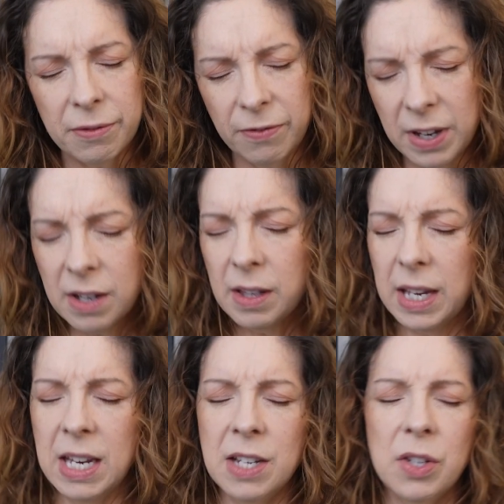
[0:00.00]
feel
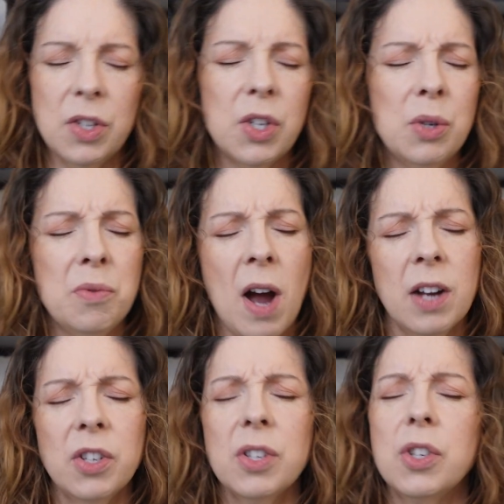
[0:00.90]
into
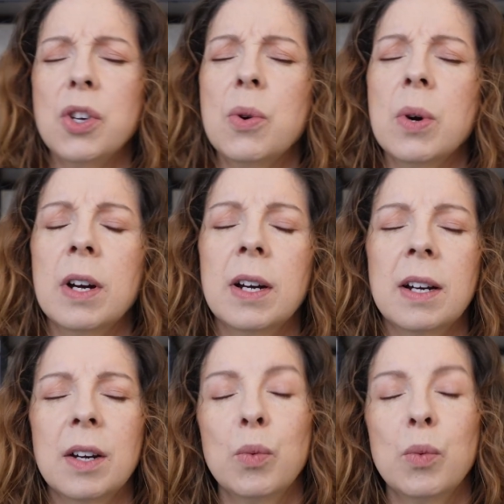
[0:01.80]
not just your